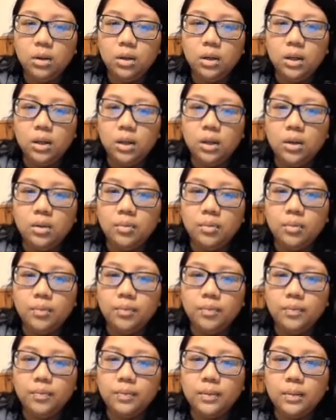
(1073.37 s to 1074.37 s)

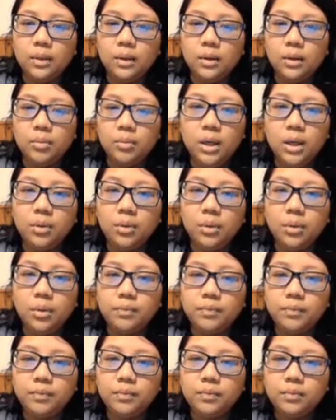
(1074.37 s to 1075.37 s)
But anyway,
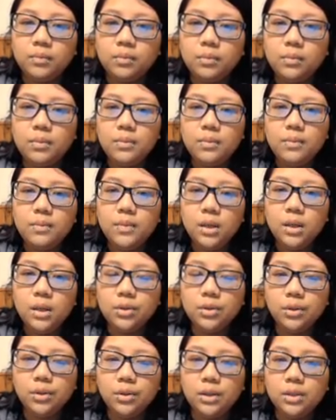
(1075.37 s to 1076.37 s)

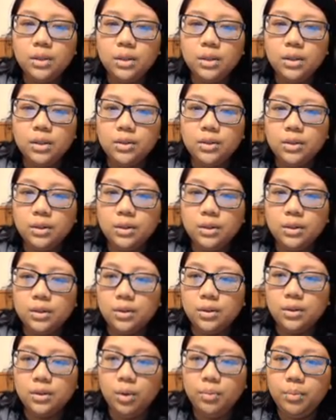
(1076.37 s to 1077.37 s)
so there's this. This is
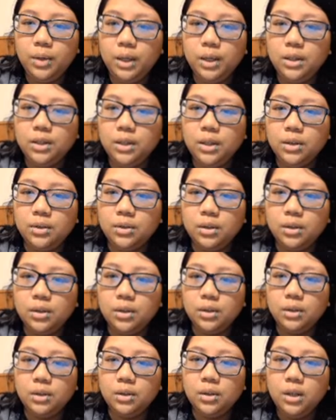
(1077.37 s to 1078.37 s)
the web page. Here's
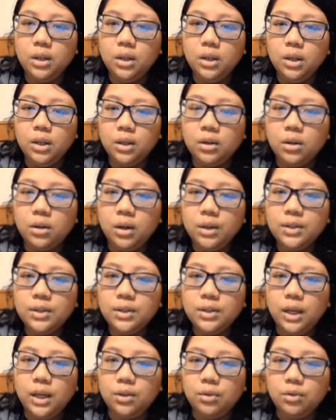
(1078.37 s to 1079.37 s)
the cost,
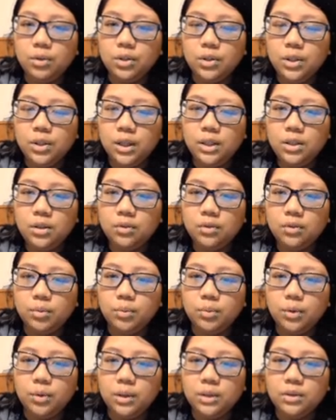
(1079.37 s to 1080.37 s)
and you can change it
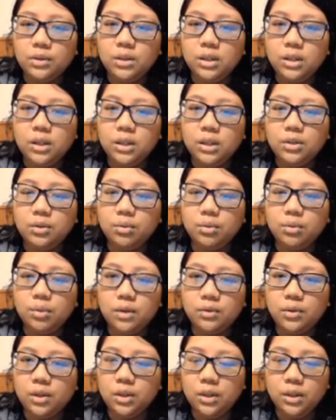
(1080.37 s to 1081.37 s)
from USD to
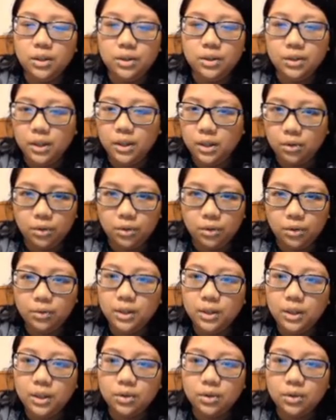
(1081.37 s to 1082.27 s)
whatever it is that you're using.